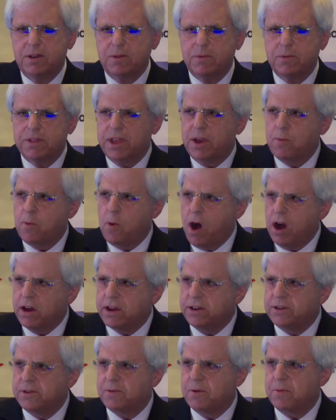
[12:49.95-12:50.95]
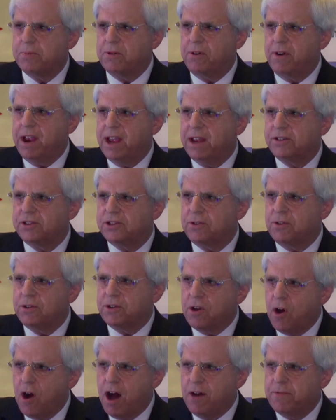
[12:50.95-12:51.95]
when they walk into a branch or
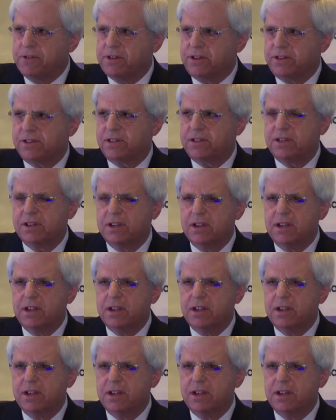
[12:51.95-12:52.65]
an office,